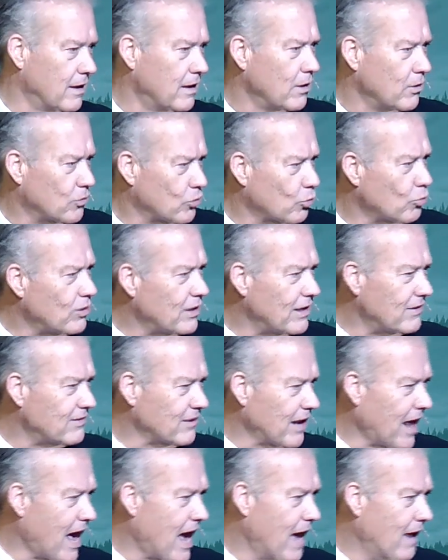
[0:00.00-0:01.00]
through these
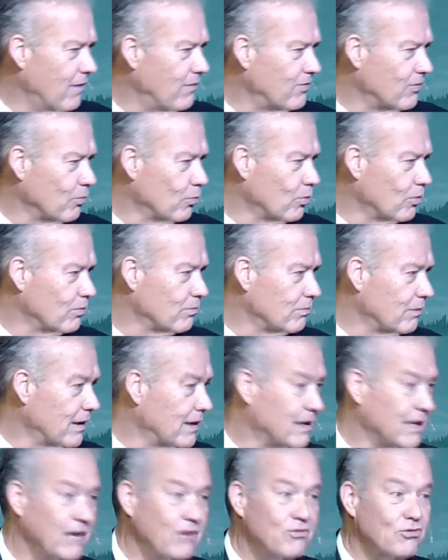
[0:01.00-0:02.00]
lives, or
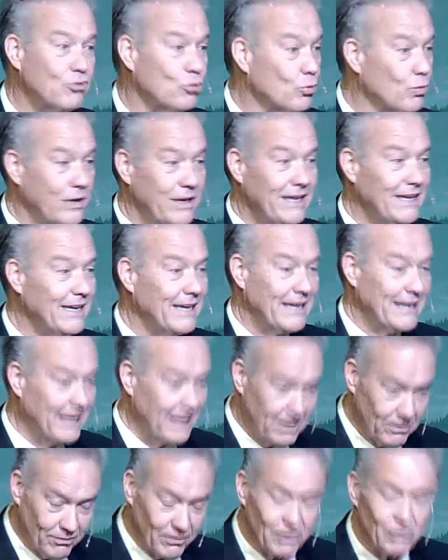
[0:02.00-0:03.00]
at least through an
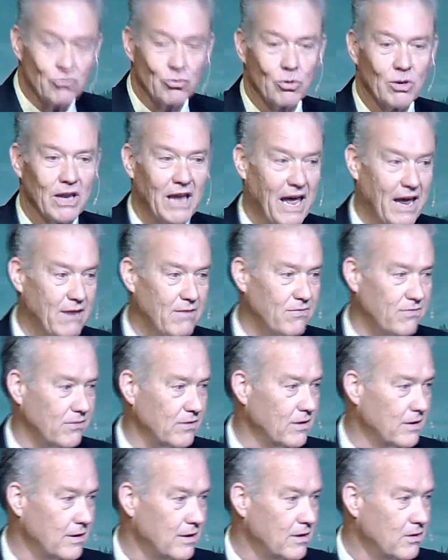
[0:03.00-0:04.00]
individual life,
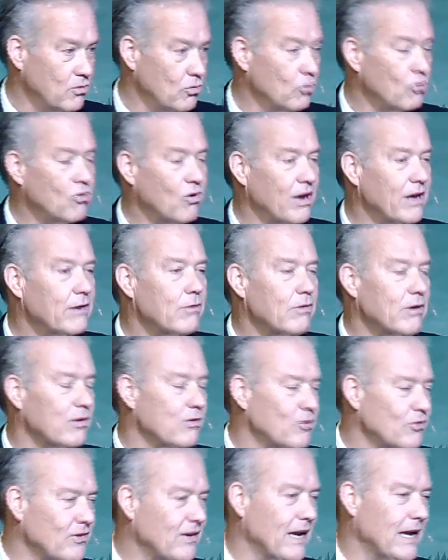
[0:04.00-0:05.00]
to a greater
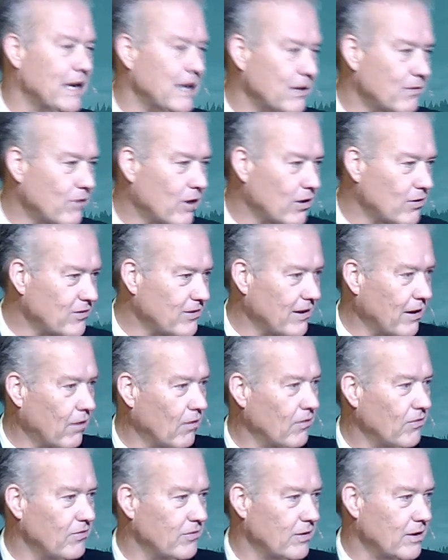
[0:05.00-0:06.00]
understanding of
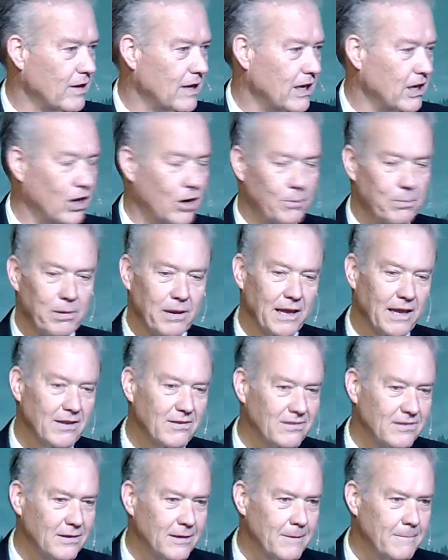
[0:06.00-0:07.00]
ourselves and our
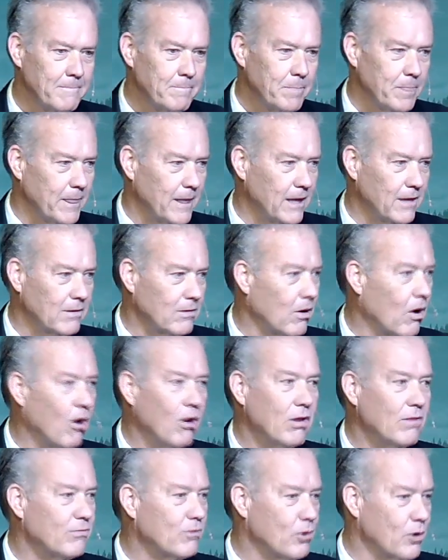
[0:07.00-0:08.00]
place in
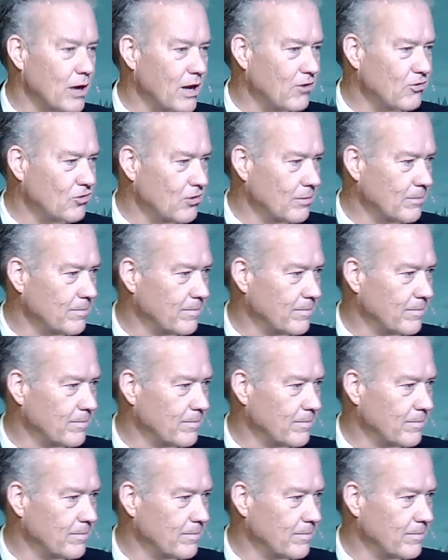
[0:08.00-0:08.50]
all of creation.